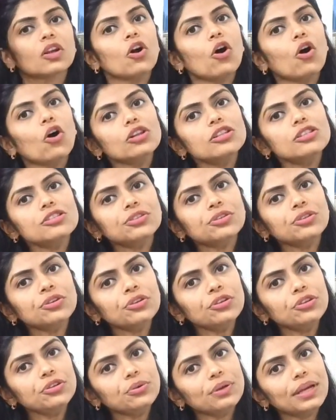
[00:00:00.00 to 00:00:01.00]
Also,
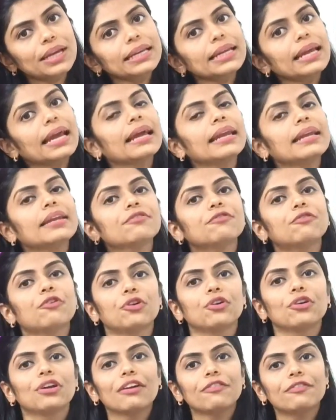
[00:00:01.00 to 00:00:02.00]
you can get
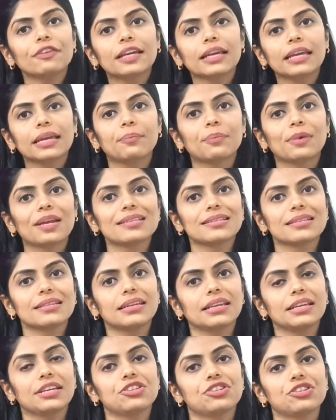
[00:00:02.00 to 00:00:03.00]
photographic
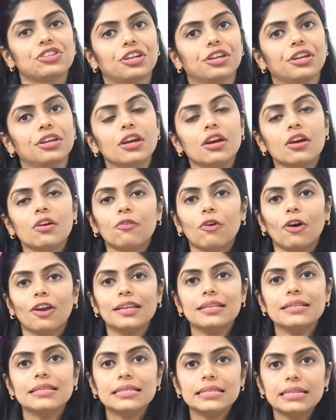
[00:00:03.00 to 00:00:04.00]
representation, for
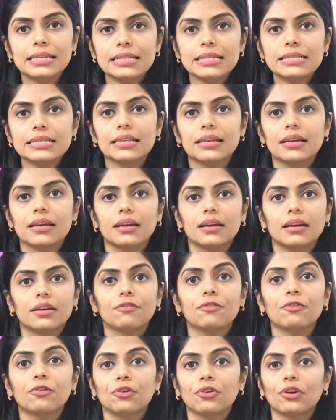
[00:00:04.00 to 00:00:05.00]
instance
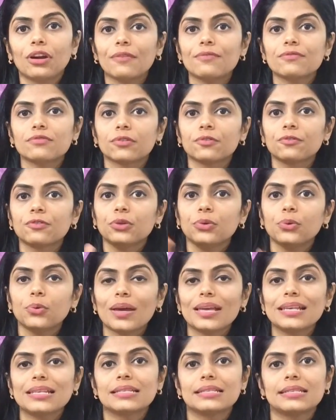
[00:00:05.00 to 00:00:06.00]
photographs of
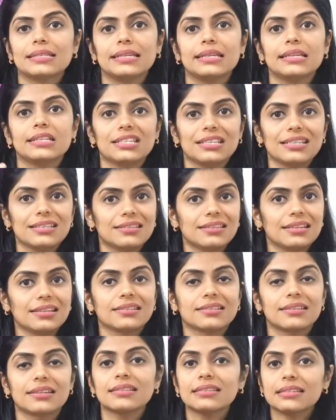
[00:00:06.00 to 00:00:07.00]
USG, chest
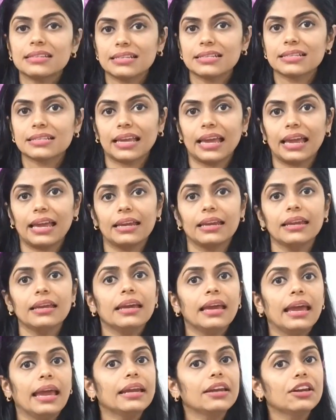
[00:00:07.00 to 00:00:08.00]
X-ray, CT scan
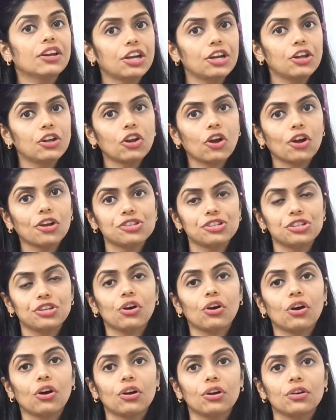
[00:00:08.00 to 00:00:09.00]
in radiology,
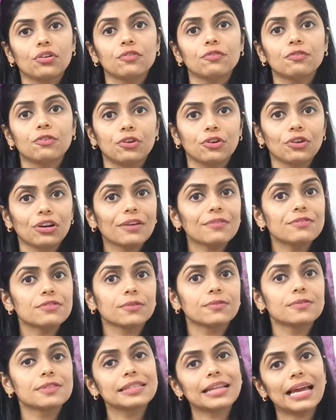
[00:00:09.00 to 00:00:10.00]
or photographs
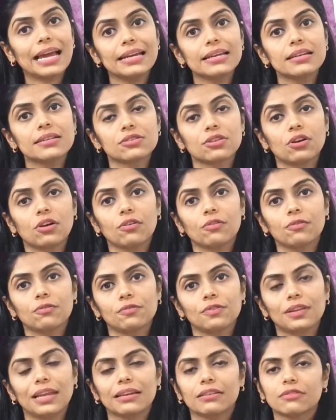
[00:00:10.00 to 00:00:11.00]
of slides of
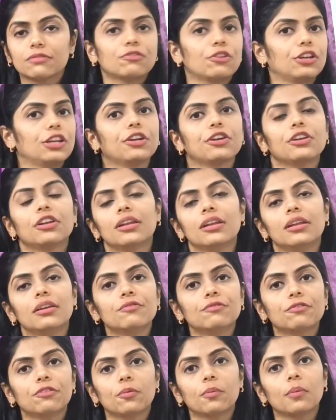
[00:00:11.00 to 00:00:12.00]
like follicular
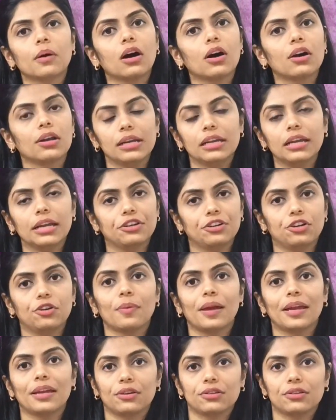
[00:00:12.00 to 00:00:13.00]
lymphoma or electron